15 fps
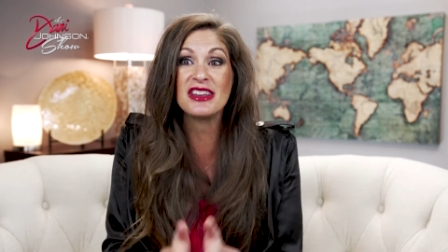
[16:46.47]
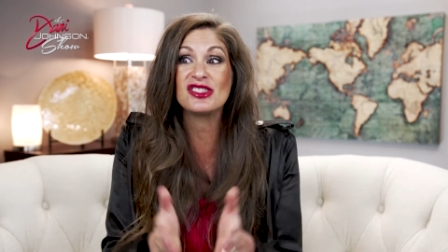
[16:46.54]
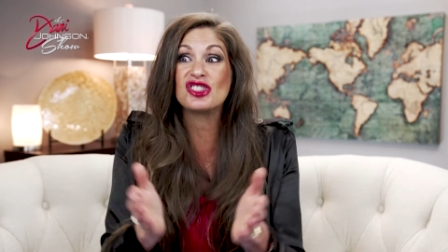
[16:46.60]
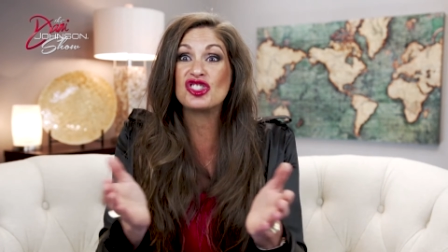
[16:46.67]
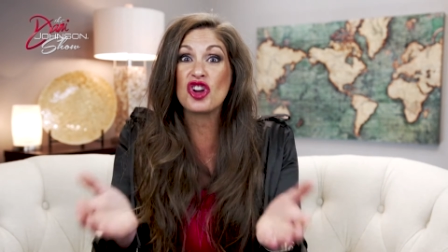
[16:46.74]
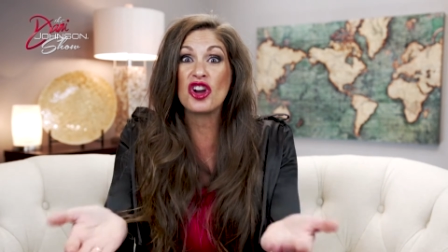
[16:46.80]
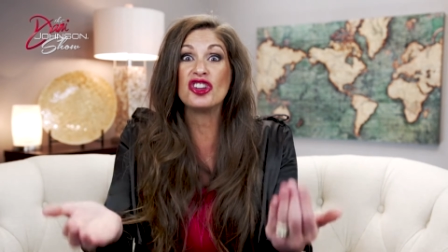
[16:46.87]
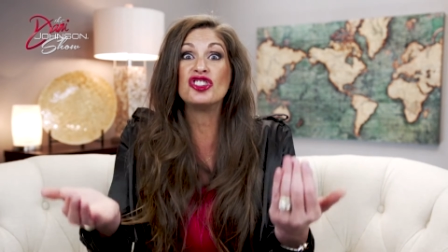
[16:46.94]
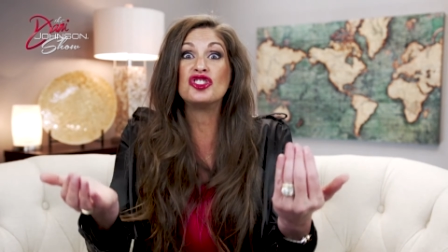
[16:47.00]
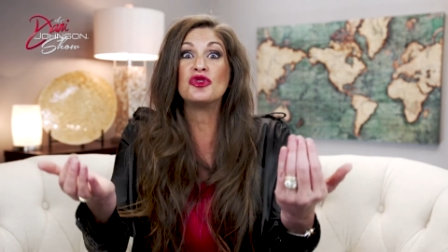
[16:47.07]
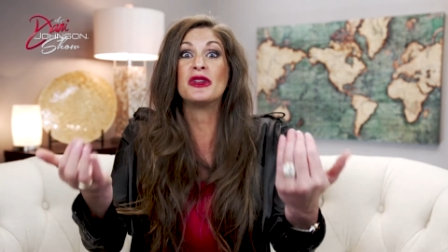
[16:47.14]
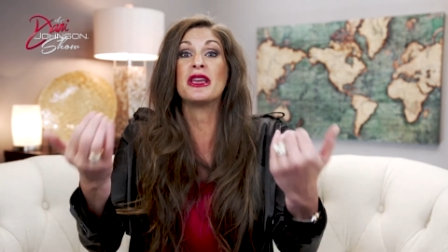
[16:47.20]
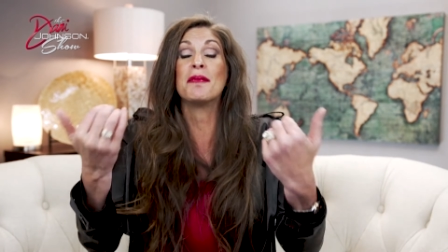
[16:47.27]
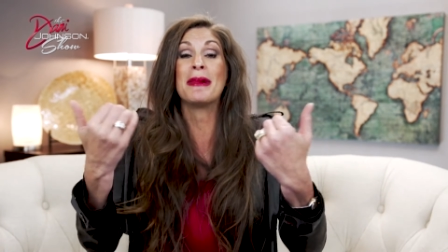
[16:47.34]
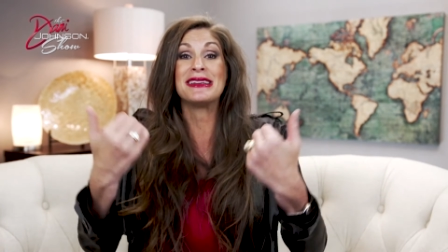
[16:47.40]
I started
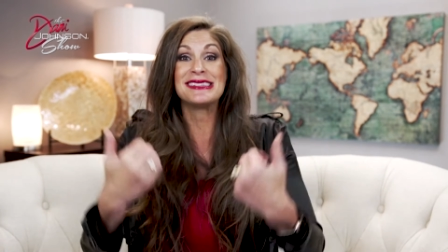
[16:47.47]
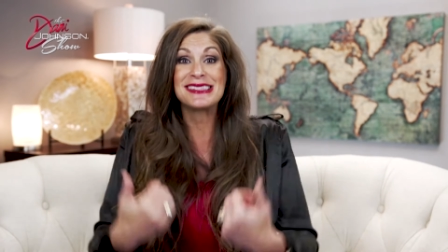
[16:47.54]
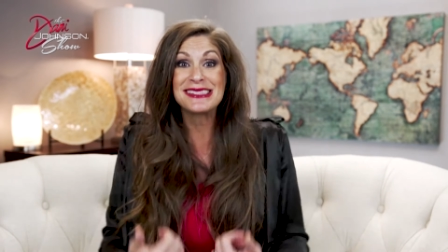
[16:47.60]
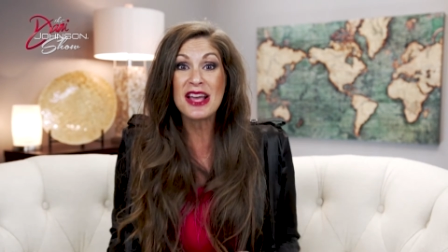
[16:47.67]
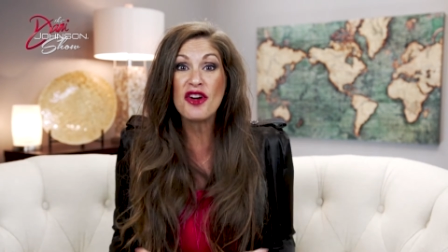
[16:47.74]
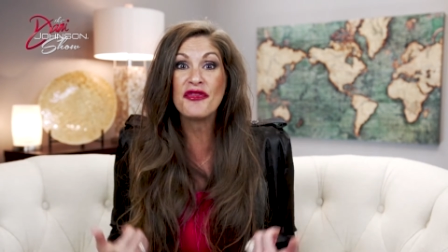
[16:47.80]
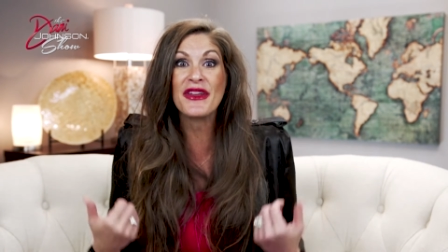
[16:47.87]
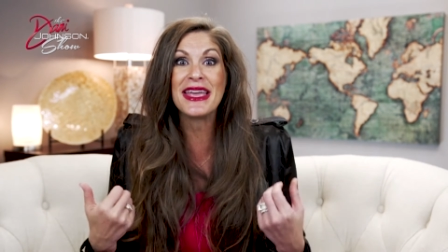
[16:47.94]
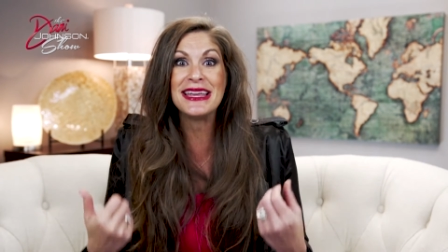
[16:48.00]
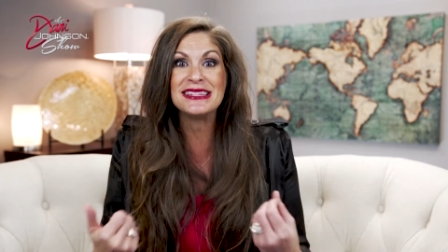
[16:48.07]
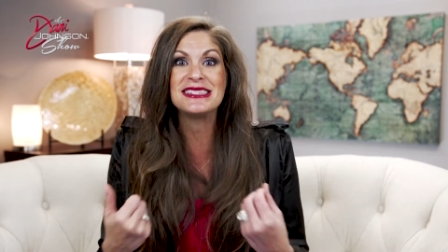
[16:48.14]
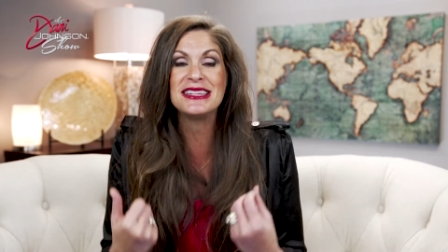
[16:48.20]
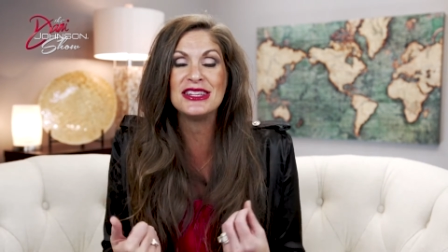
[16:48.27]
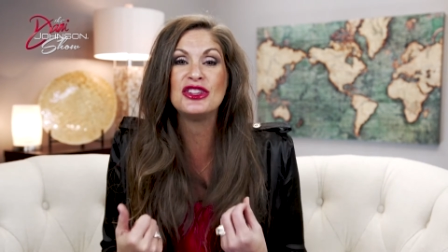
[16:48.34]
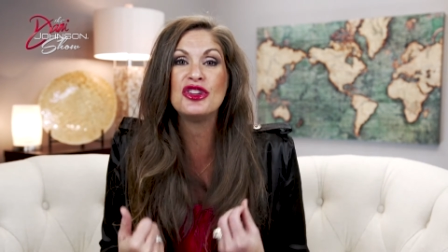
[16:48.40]
doing it myself
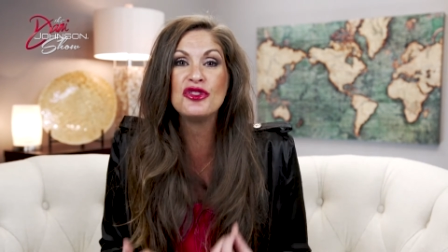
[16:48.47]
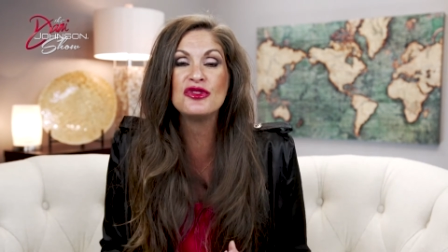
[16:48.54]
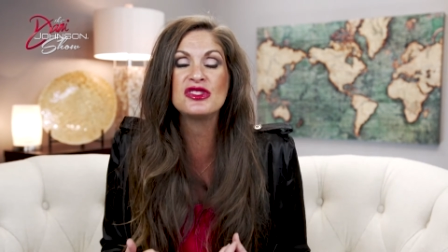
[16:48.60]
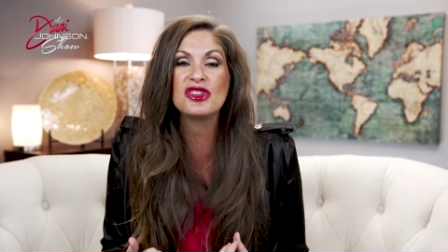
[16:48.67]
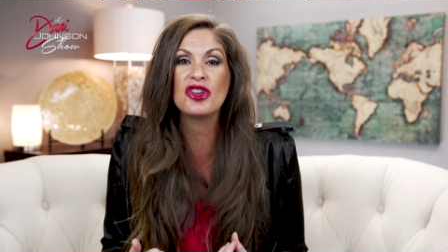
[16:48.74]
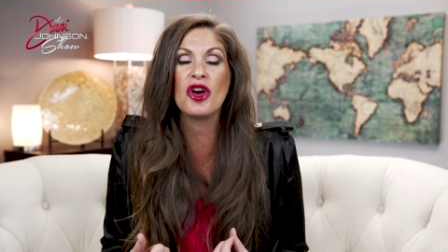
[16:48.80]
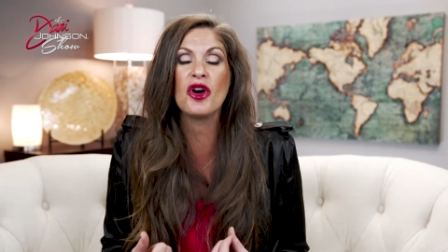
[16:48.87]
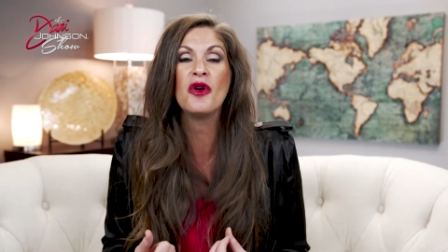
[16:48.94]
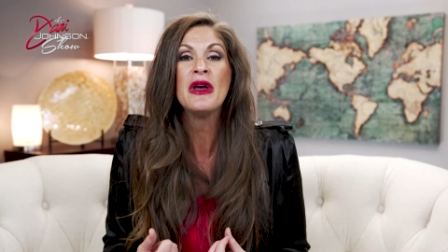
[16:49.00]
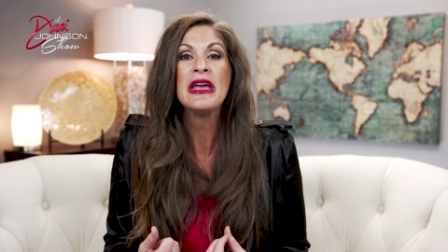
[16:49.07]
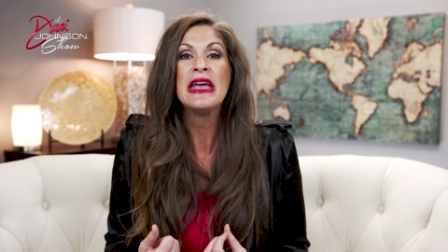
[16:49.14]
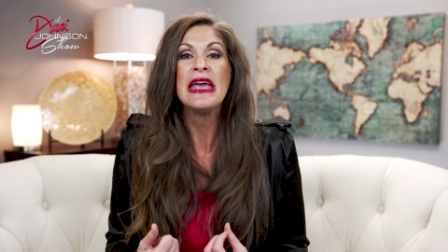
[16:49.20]
18 years ago,